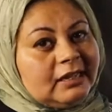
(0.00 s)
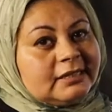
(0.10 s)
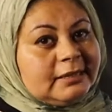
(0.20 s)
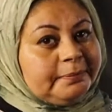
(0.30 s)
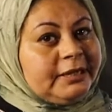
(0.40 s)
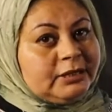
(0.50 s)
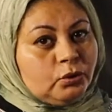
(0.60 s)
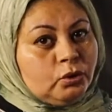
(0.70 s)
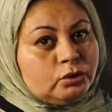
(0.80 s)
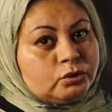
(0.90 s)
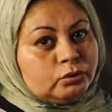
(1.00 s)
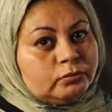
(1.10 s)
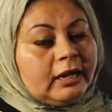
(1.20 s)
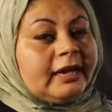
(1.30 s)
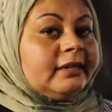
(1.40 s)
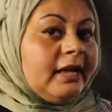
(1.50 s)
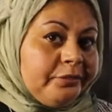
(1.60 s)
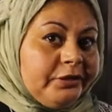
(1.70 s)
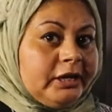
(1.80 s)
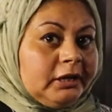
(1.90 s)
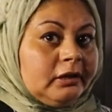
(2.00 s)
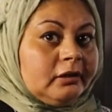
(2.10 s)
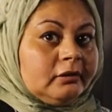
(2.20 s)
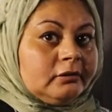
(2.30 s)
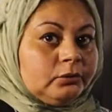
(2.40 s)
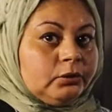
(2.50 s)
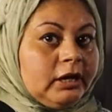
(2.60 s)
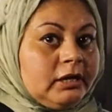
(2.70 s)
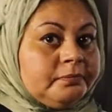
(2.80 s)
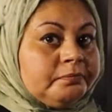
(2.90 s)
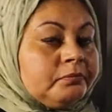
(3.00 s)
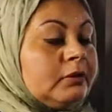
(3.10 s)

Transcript: it's a place also and a thing, okay?